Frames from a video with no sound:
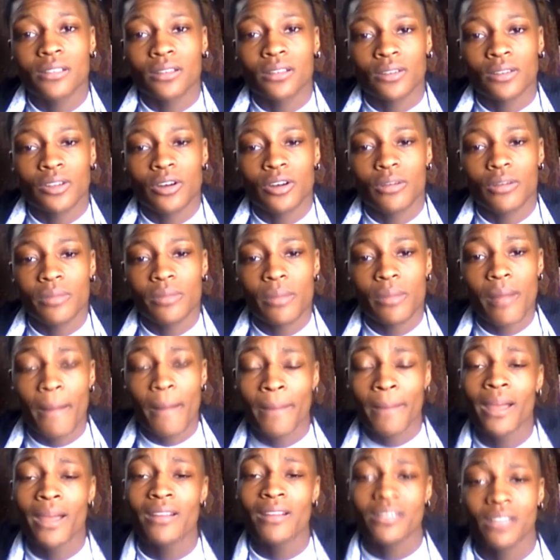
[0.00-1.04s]
you know what I mean? My
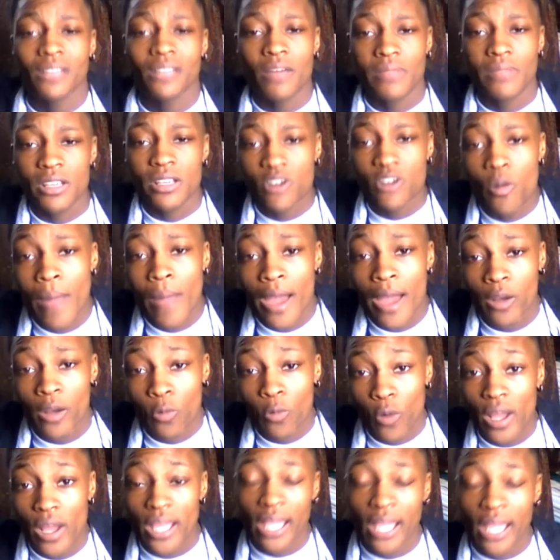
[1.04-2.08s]
parents love me no matter
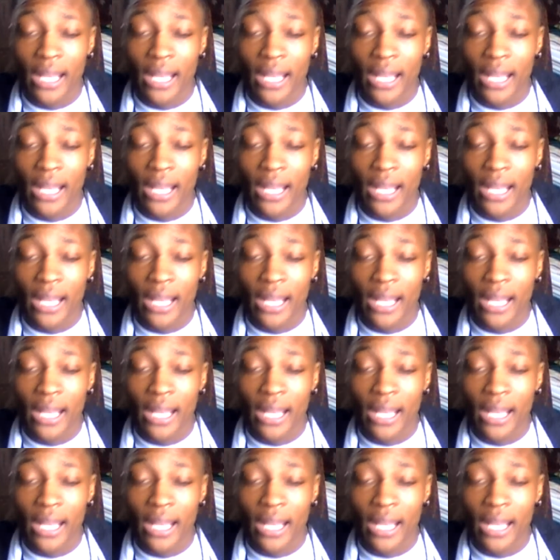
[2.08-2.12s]
what.